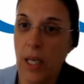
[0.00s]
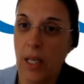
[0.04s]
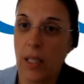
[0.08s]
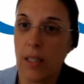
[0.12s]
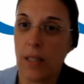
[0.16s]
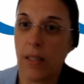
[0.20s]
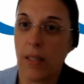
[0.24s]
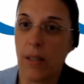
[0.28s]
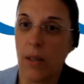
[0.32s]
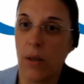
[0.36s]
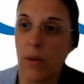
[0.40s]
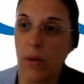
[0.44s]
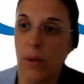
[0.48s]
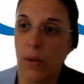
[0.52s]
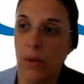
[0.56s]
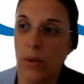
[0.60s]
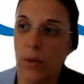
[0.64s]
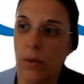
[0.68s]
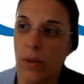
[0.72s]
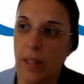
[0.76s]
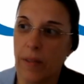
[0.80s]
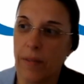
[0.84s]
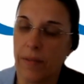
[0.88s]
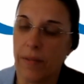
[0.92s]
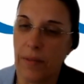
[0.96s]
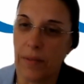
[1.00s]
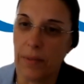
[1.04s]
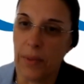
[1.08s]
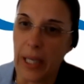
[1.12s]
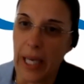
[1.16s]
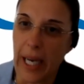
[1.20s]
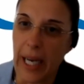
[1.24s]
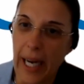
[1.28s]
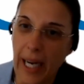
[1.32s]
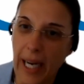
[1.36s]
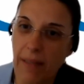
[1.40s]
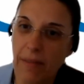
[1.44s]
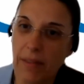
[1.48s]
So if we
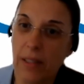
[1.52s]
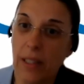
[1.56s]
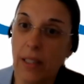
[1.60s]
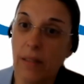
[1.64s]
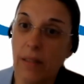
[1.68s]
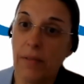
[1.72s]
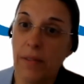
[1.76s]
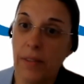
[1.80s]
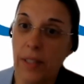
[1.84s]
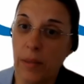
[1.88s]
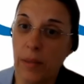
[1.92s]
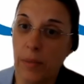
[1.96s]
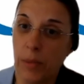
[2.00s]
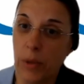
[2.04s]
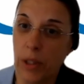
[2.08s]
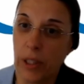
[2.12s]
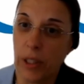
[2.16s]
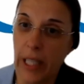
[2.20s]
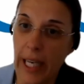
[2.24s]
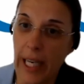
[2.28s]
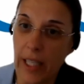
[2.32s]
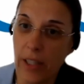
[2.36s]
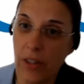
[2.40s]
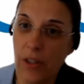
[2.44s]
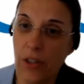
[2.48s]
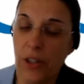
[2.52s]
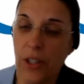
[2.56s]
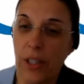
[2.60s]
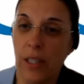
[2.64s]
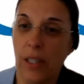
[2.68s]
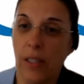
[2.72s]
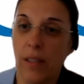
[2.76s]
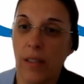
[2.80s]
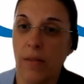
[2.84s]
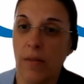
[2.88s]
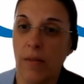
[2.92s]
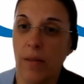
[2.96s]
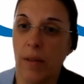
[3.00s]
have a different
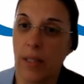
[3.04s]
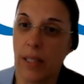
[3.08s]
mutation,